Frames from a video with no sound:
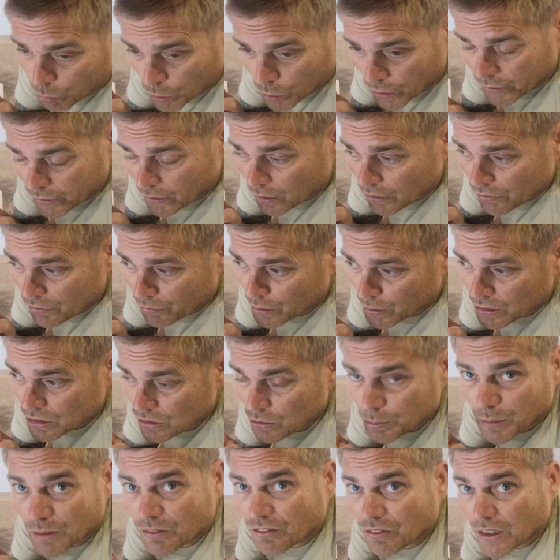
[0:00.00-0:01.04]
one knife which is
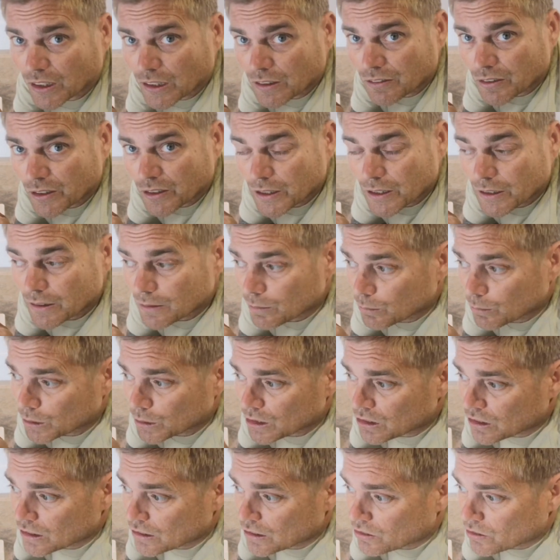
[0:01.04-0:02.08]
my favourite,
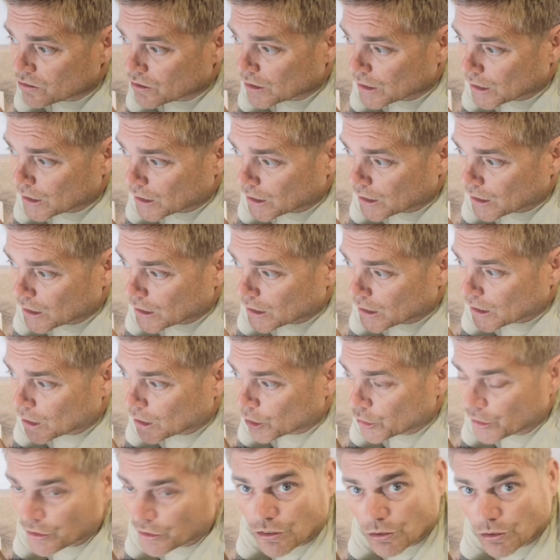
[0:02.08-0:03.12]
which is
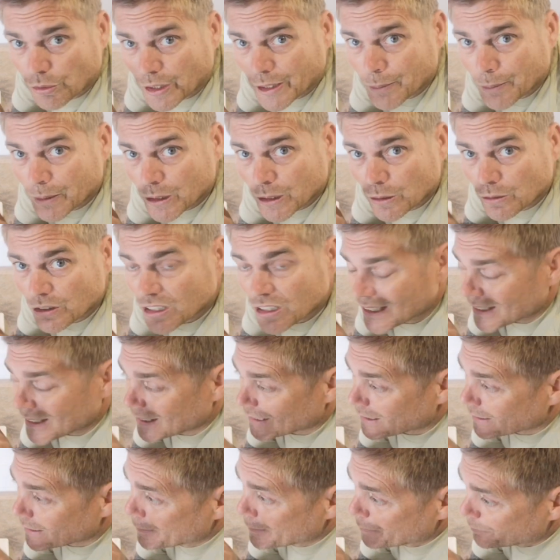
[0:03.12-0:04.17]
only 3 mil thick.